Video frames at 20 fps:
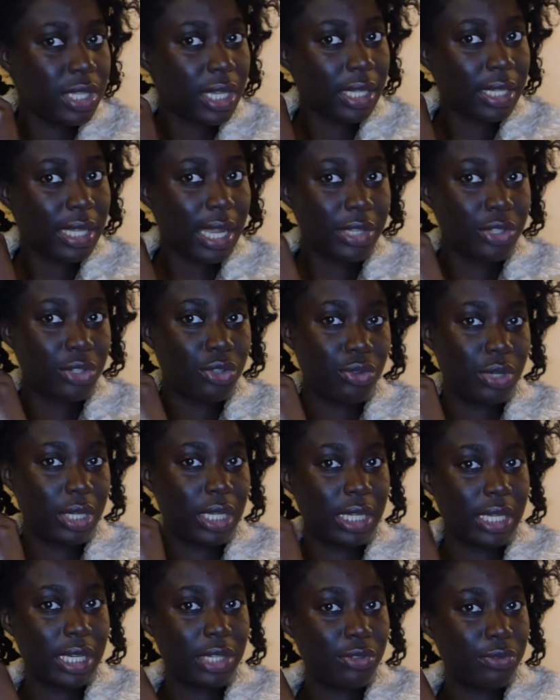thing that you
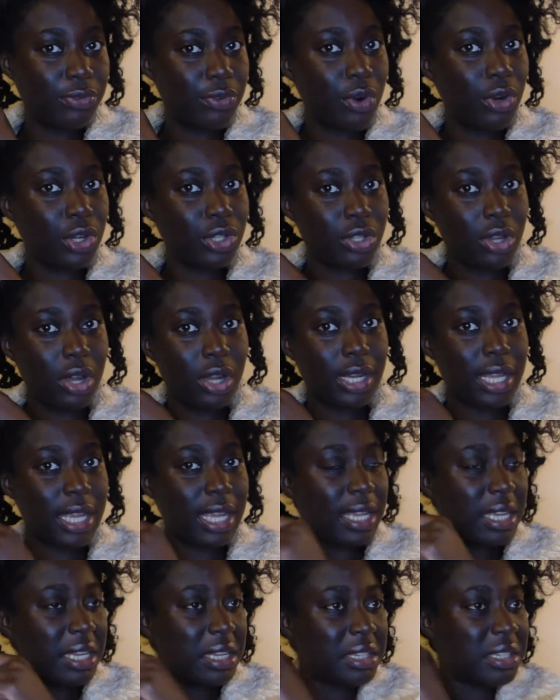really need to focus on
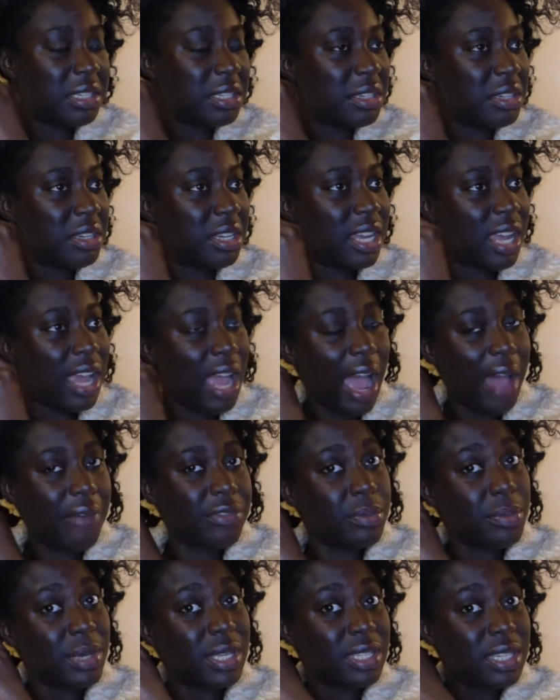is have
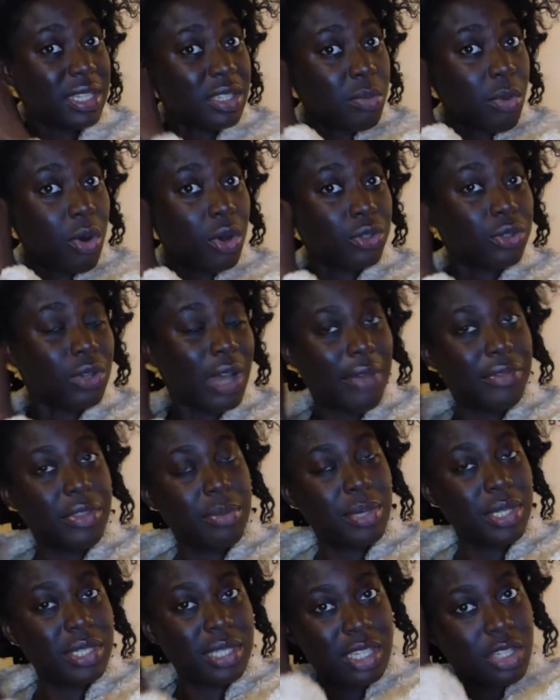the business model, have the
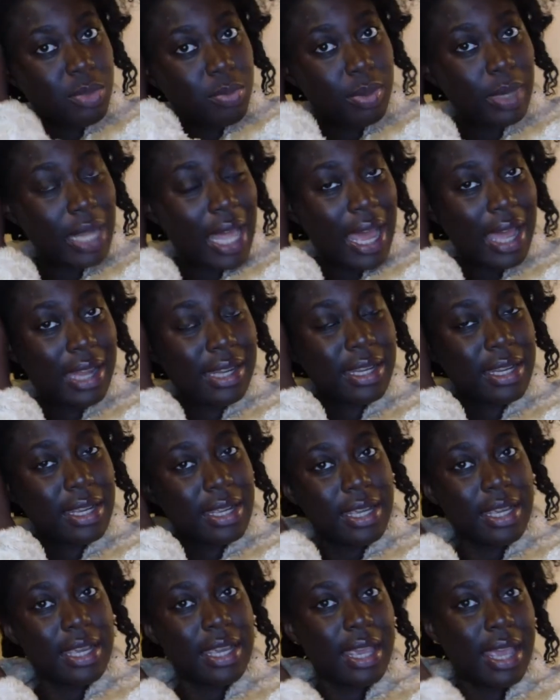business plan,
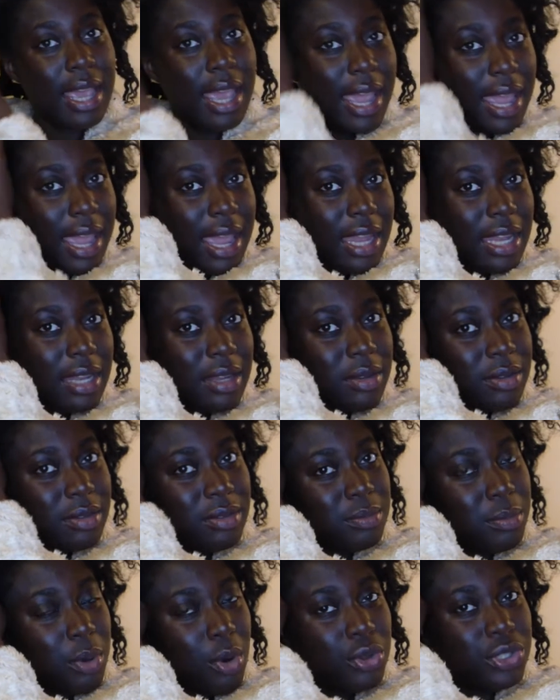
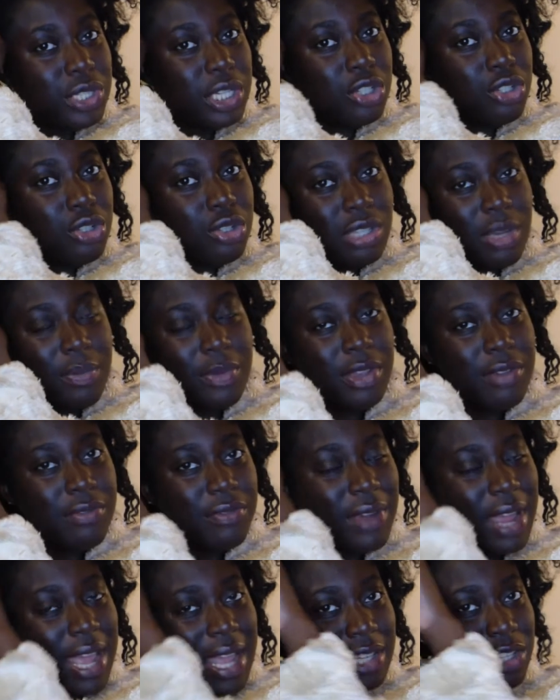and pose it to some of your
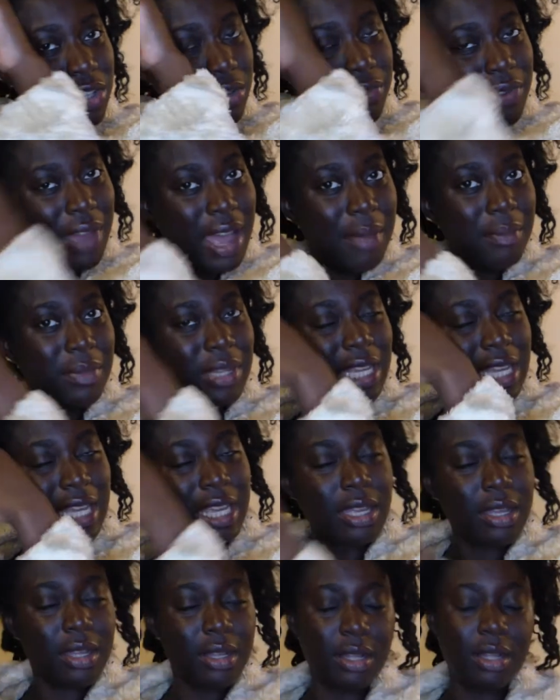friends, your
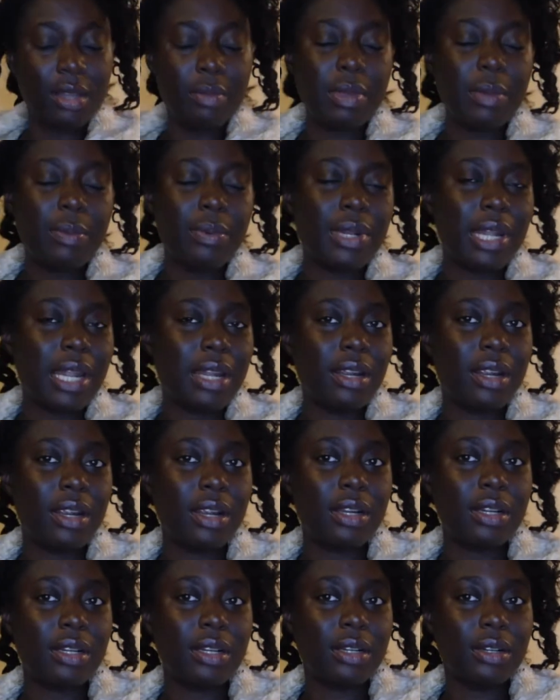family, people that
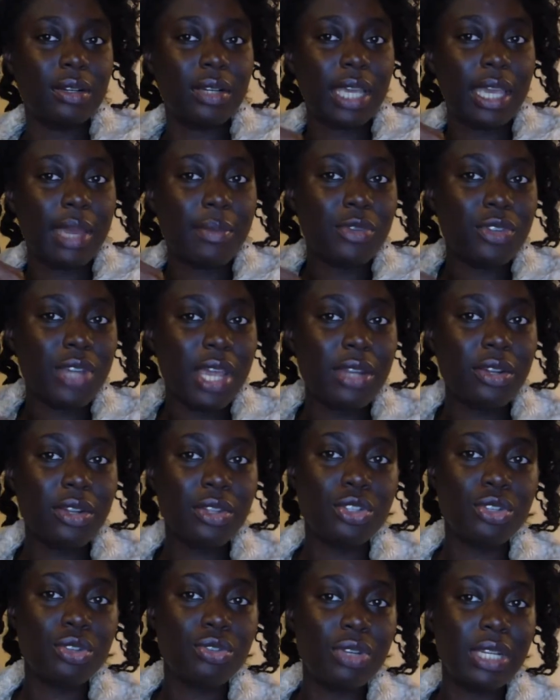are okay. I'm trying
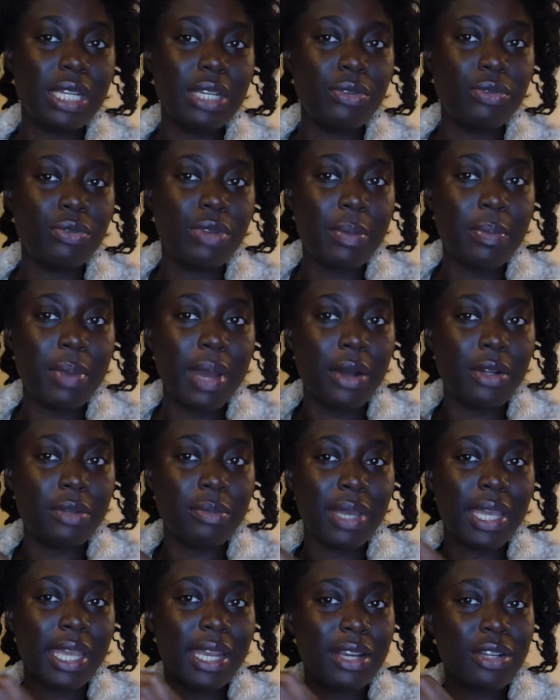not to really rip out
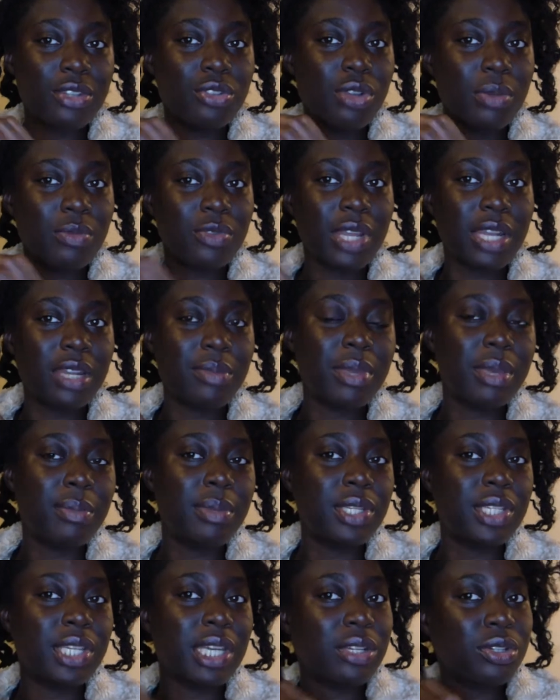my hair, so I'm trying to be a
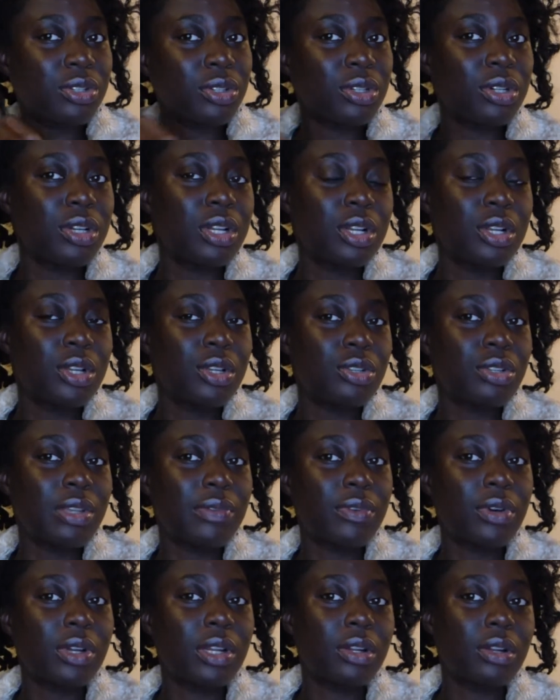bit gentle. So
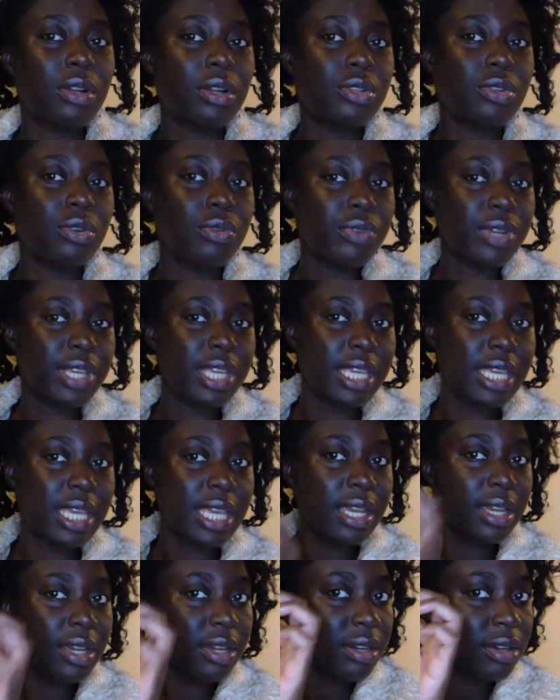I've got a knot over
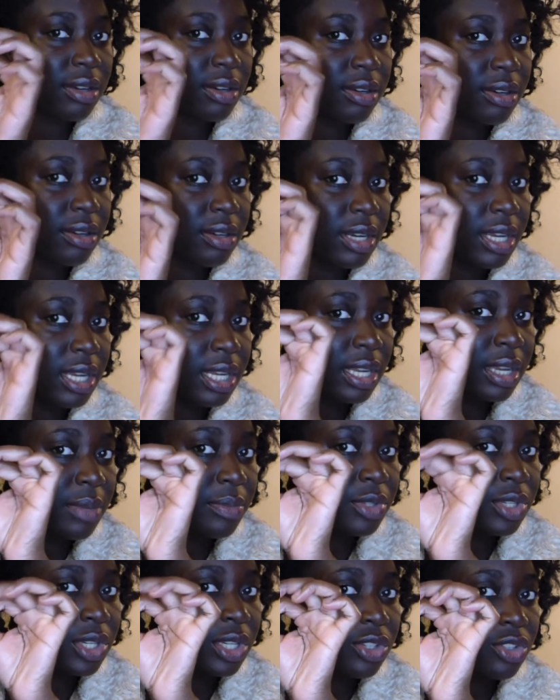here, and
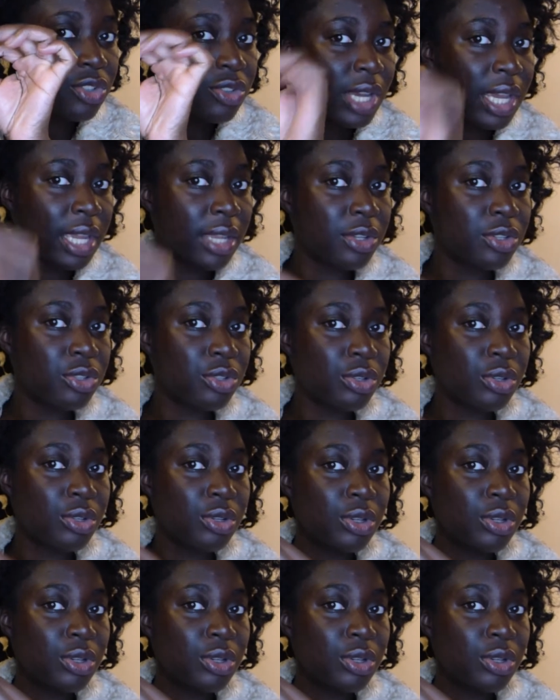I'm just trying to